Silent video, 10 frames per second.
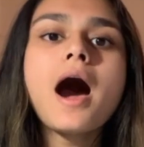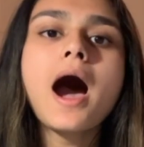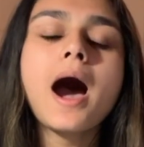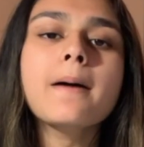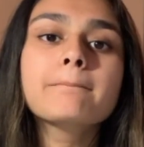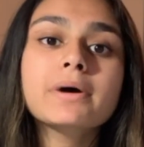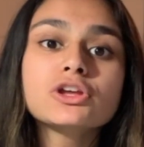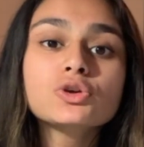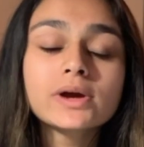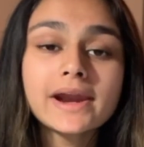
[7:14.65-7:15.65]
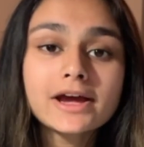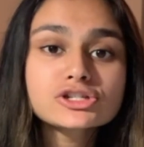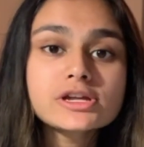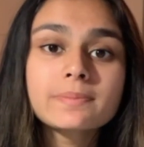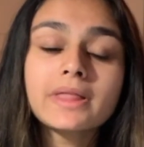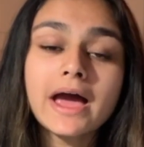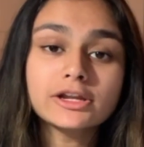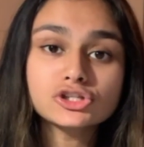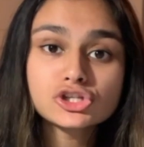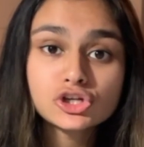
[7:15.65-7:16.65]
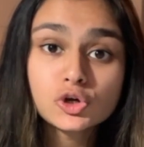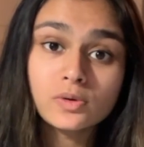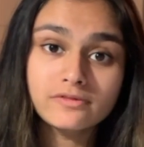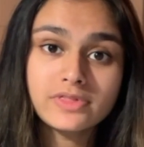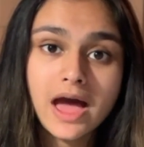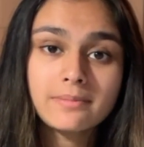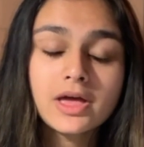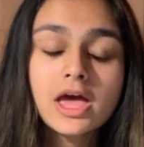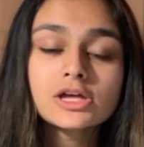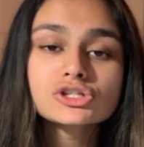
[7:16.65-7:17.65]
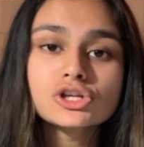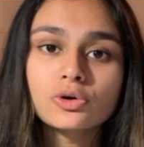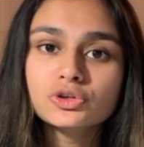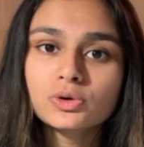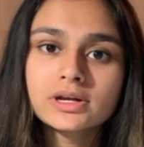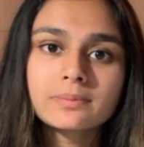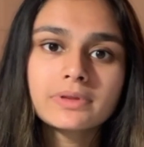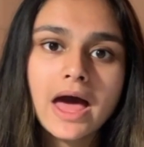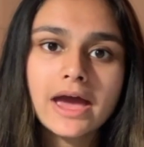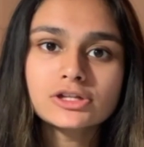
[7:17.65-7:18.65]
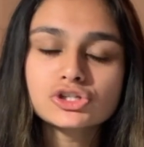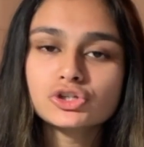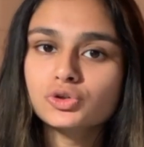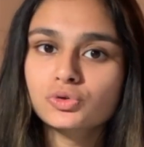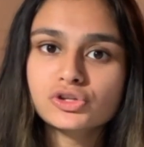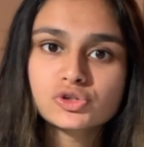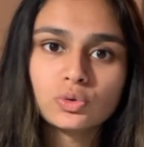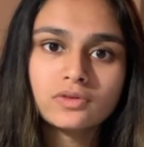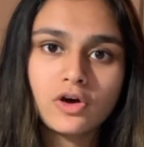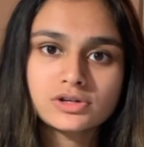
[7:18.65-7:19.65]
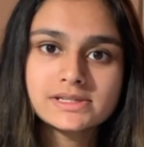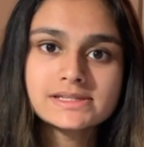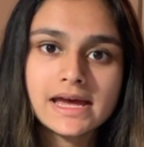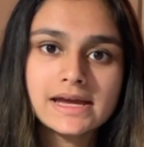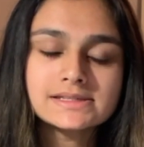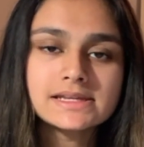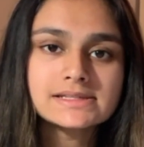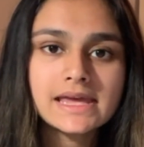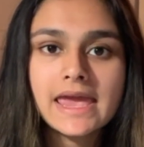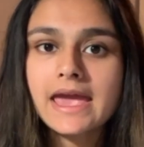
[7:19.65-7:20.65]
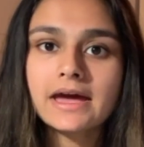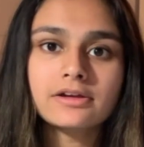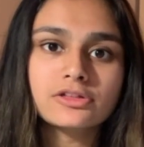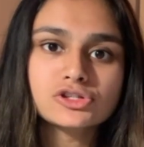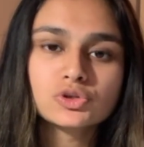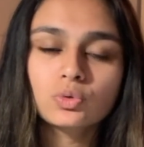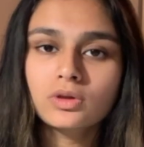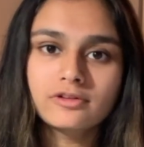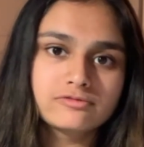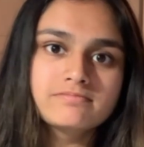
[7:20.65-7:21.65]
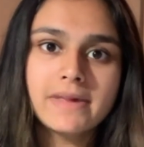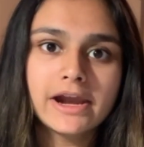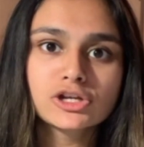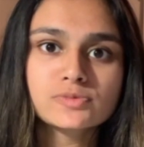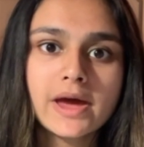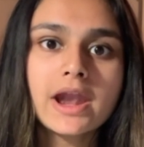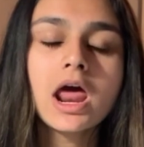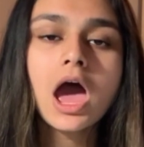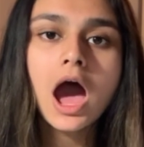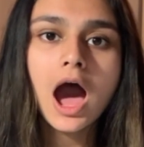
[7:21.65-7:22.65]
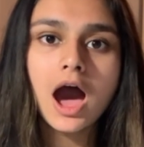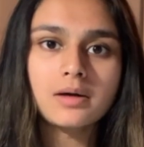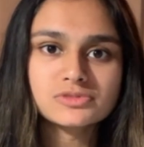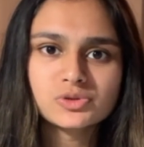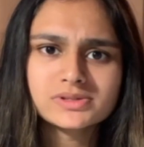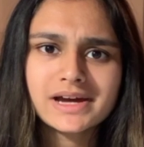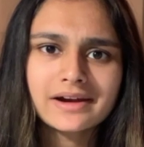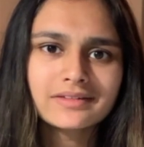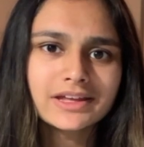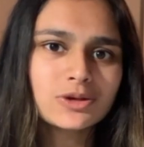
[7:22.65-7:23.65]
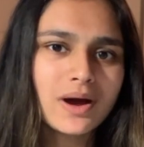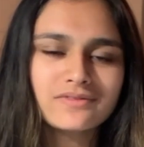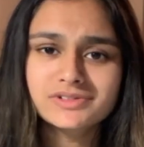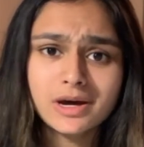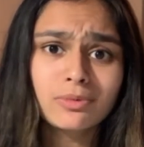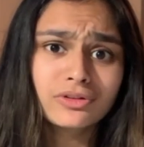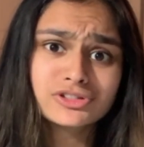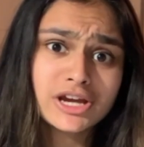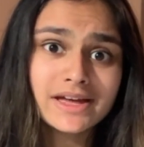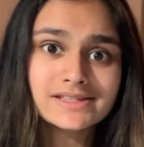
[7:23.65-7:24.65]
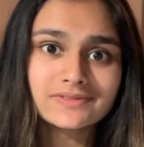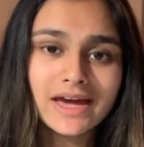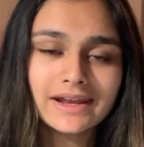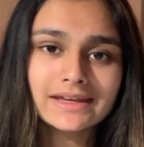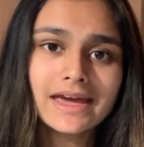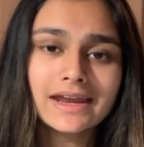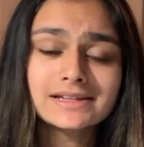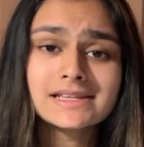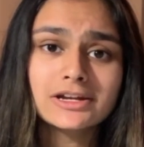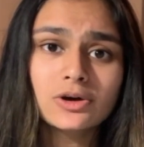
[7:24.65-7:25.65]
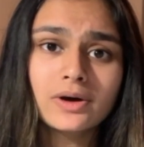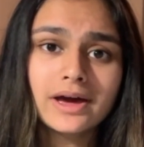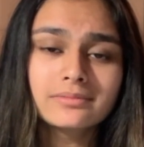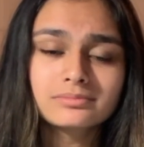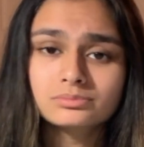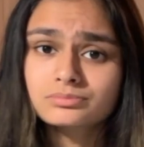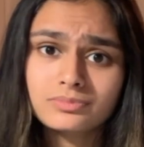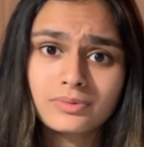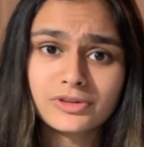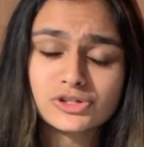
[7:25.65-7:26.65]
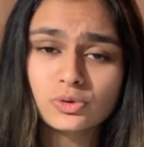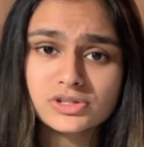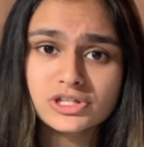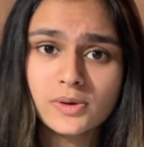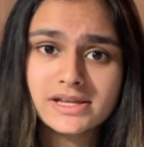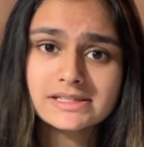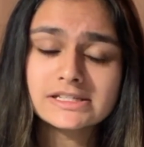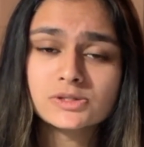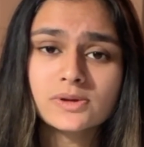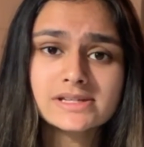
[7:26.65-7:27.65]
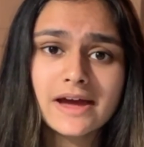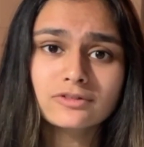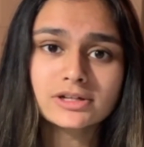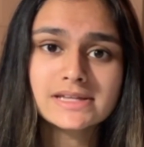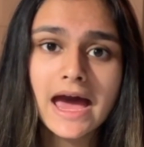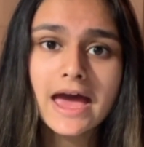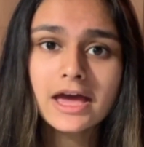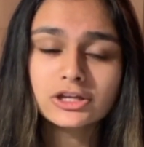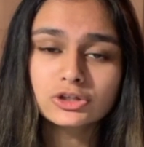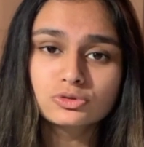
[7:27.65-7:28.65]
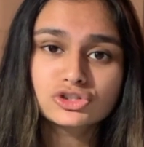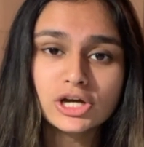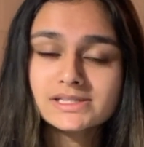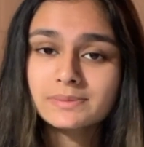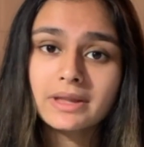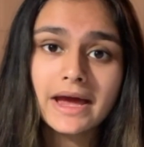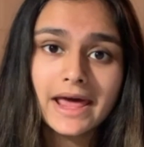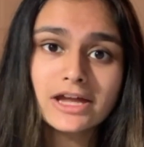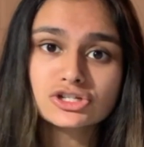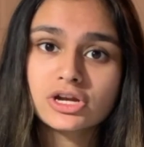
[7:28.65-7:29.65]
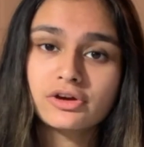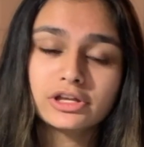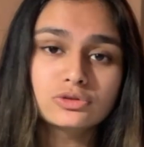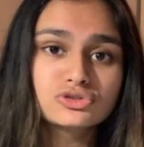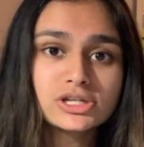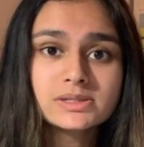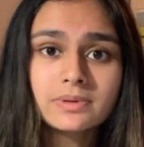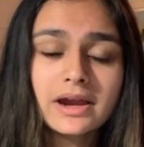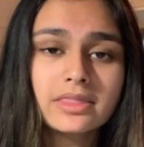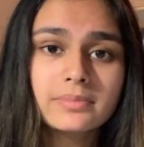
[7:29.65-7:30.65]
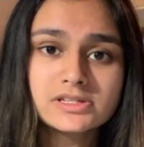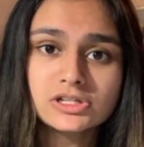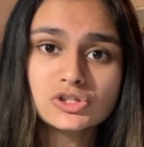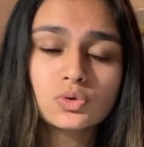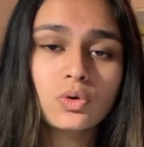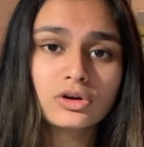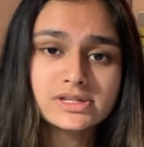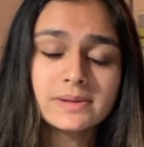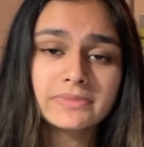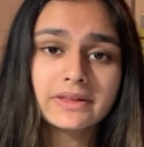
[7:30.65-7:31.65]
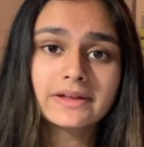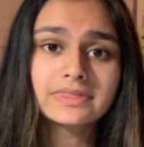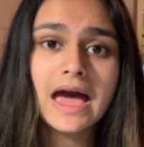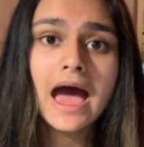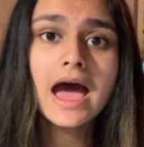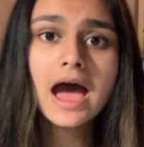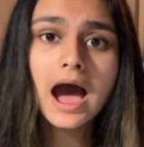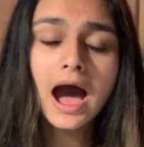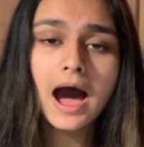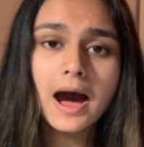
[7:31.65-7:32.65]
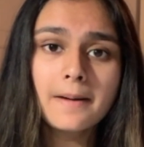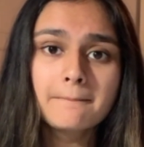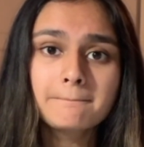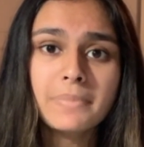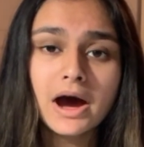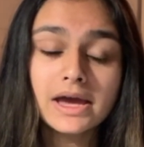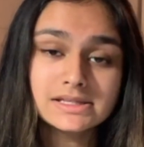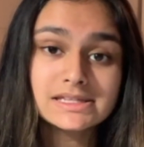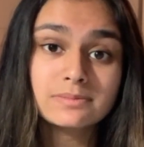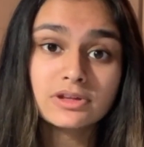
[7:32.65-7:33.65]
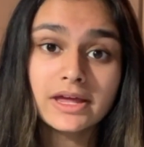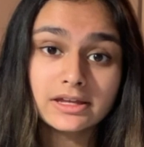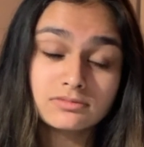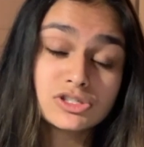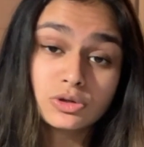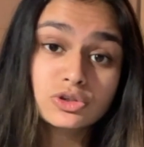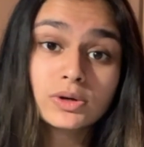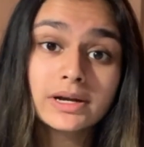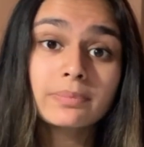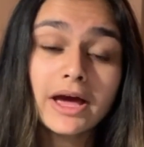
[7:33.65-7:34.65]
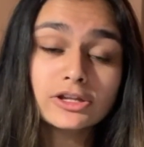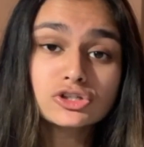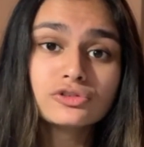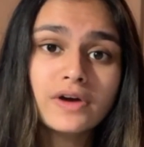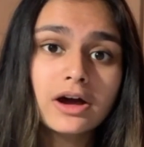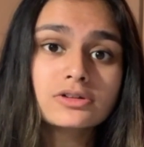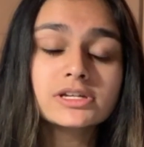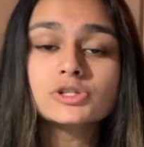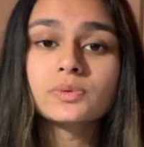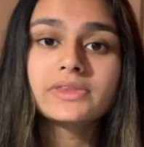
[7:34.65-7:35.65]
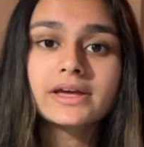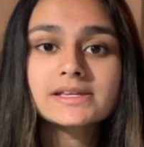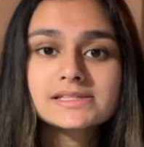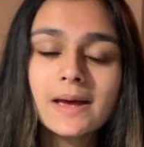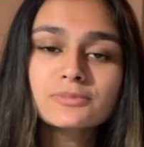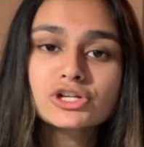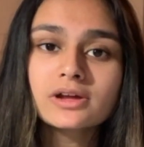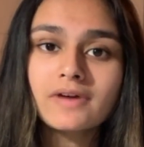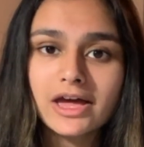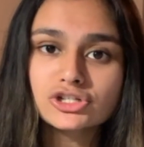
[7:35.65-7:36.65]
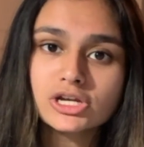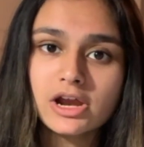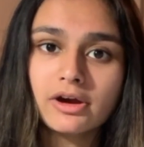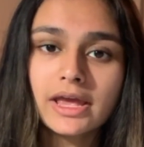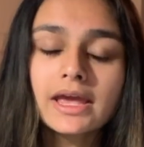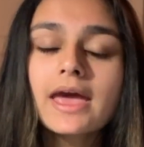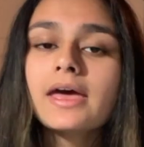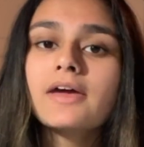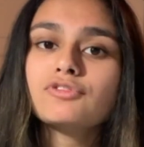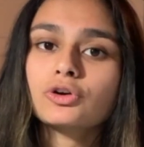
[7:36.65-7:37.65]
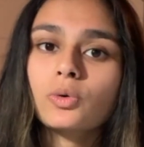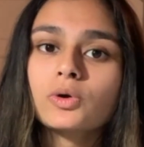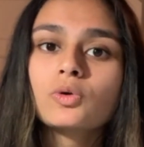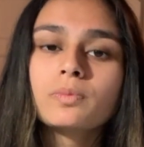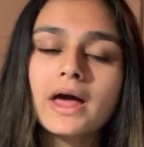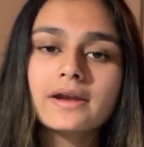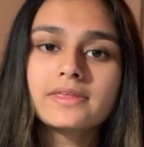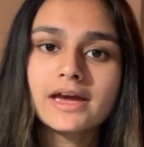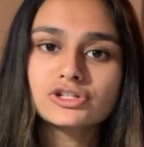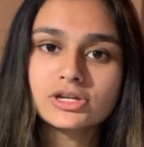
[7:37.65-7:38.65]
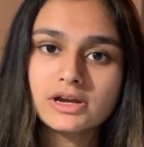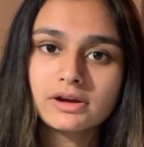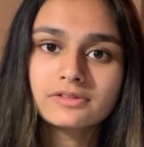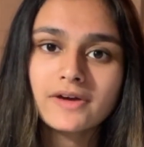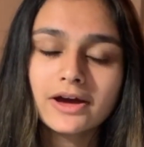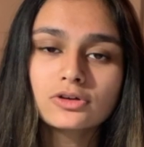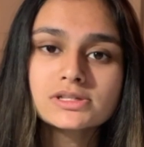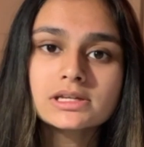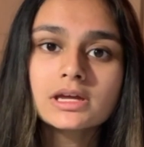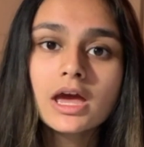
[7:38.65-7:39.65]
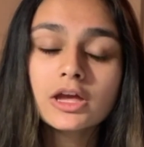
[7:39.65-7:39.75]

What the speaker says: But you can actually apply to 2 of them. So you can apply to the School of Arts and Sciences and the School of Management. So it's kind of like you have double chance of getting in, because I know at the schools in the US, at least the ones I've looked at, you just apply to engineering, you just apply to the business school or something like that. But it seemed like, so you can apply to 2 faculties with the exception of engineering. If you're going to apply to the engineering faculty,